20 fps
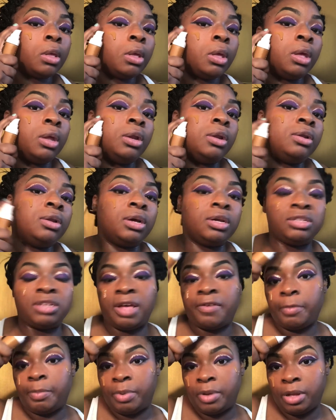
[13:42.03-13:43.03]
And it does
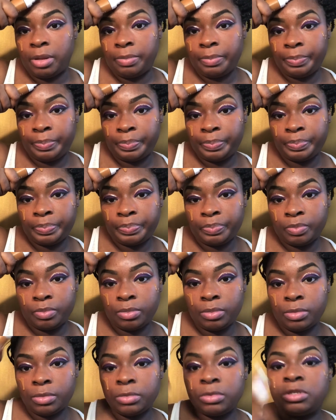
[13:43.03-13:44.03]
have a pump.
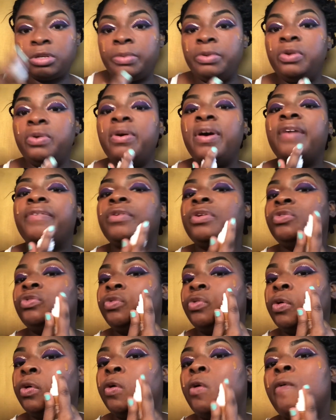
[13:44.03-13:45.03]
So we do have
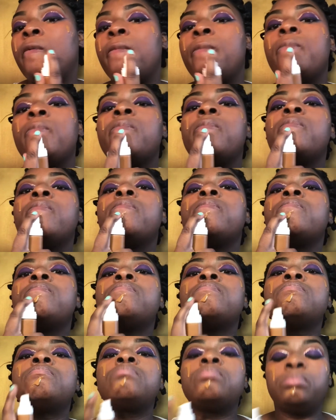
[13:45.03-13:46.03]
control
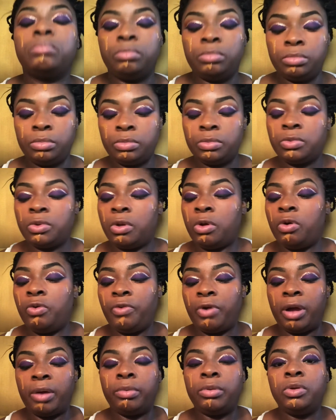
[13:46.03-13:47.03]
over
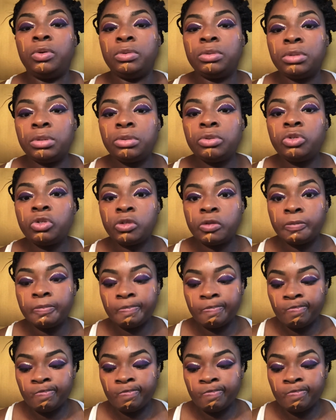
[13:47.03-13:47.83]
our usage.